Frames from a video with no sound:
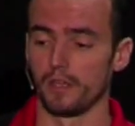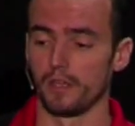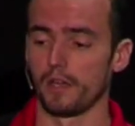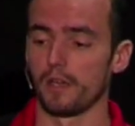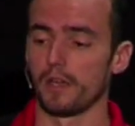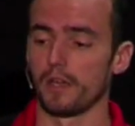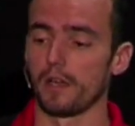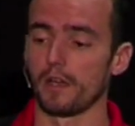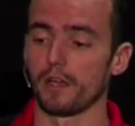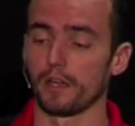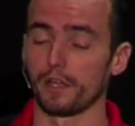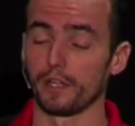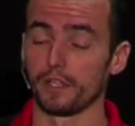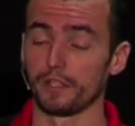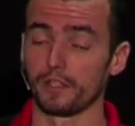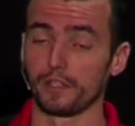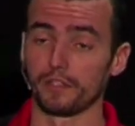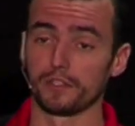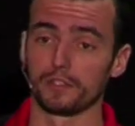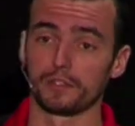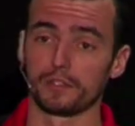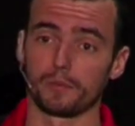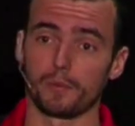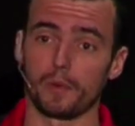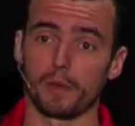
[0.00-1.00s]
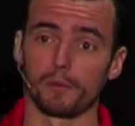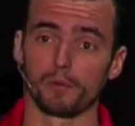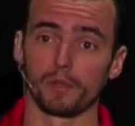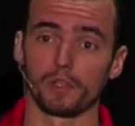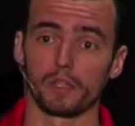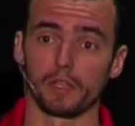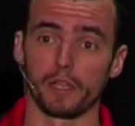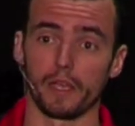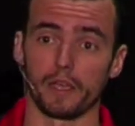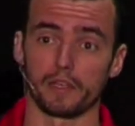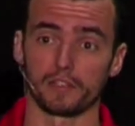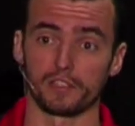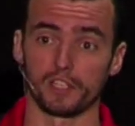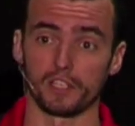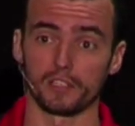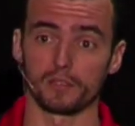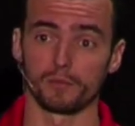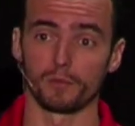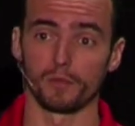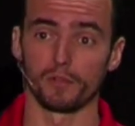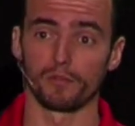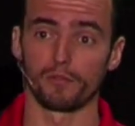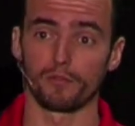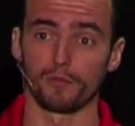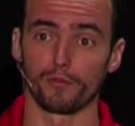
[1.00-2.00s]
uh, it is publicly
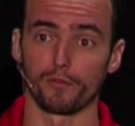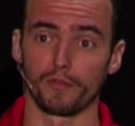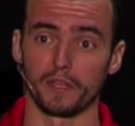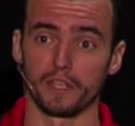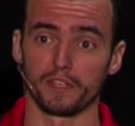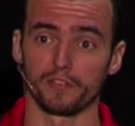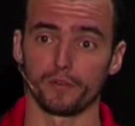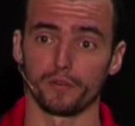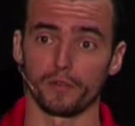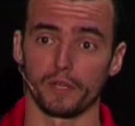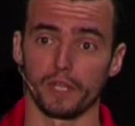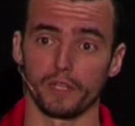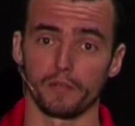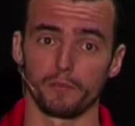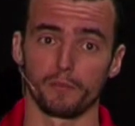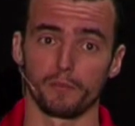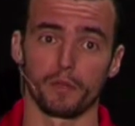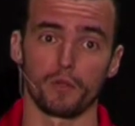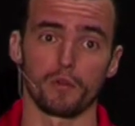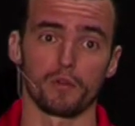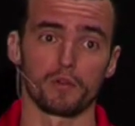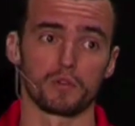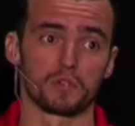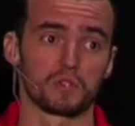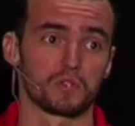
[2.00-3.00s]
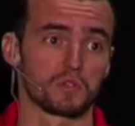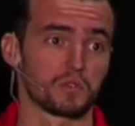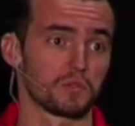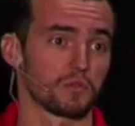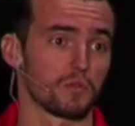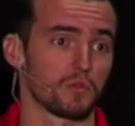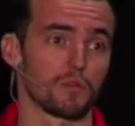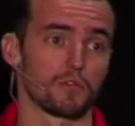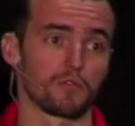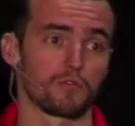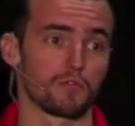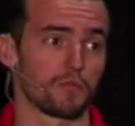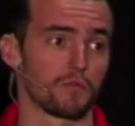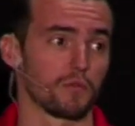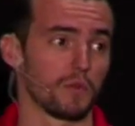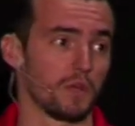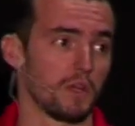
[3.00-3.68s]
accessible through the internet because of